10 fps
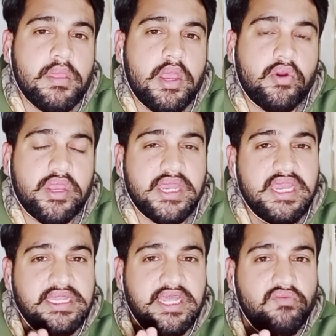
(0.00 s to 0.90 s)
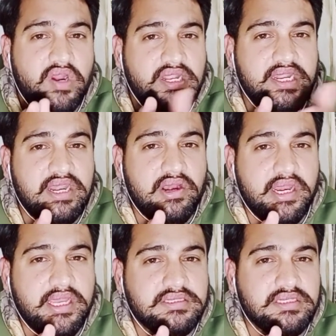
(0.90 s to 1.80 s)
Okay, then what
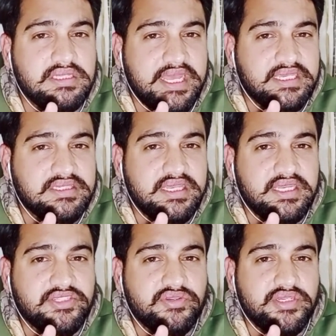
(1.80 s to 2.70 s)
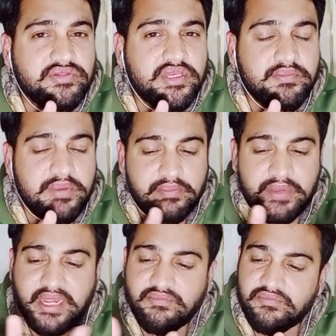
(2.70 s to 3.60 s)
is the next thing that you need to keep in
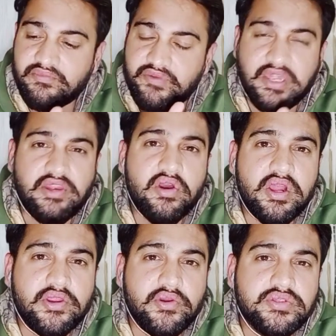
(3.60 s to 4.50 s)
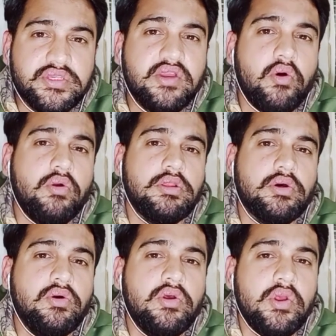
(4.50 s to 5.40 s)
mind when you are using
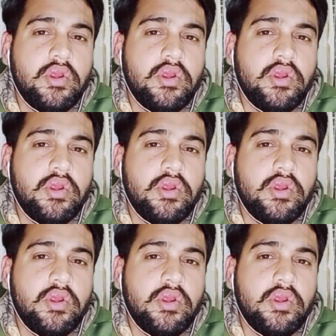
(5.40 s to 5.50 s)
although?